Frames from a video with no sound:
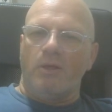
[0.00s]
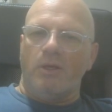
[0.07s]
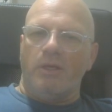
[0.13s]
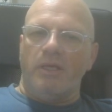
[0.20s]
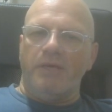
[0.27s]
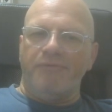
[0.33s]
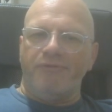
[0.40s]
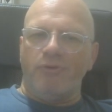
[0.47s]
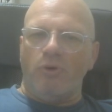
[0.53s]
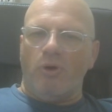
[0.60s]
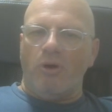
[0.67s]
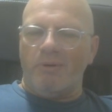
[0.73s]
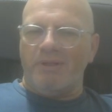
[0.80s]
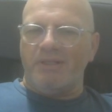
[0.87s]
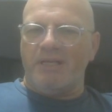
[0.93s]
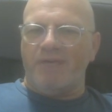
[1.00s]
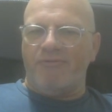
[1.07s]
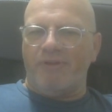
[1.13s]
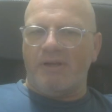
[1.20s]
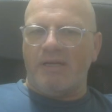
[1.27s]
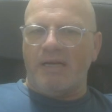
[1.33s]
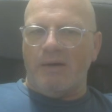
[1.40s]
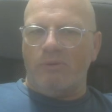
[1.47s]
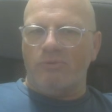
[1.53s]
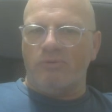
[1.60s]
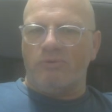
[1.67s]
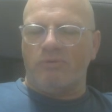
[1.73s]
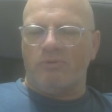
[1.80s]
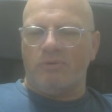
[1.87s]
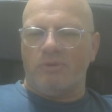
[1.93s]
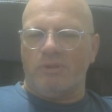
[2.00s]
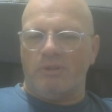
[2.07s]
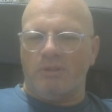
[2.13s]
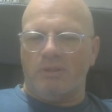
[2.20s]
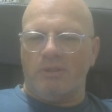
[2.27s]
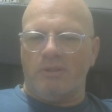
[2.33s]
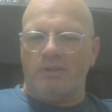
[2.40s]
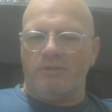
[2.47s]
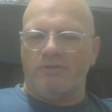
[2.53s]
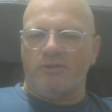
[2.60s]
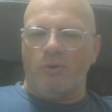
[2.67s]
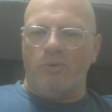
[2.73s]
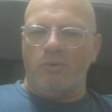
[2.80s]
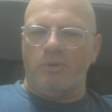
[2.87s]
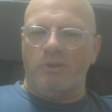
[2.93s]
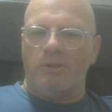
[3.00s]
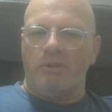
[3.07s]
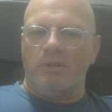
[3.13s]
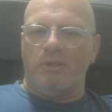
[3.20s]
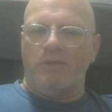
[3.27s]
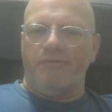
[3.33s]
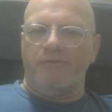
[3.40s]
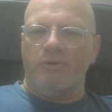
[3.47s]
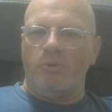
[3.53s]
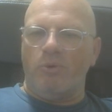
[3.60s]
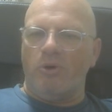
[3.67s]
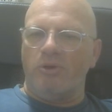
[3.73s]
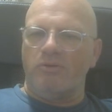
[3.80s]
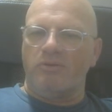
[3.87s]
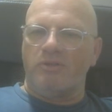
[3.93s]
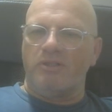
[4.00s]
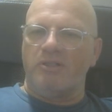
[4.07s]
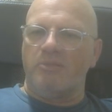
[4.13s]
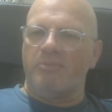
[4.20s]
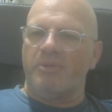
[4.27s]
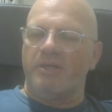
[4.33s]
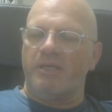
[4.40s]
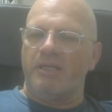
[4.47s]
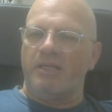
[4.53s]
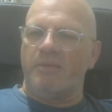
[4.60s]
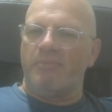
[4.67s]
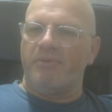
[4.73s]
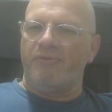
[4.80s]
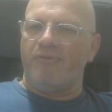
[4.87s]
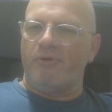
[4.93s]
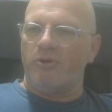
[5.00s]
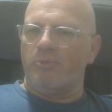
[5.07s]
If you already have account, so if you want, in the beginning, before you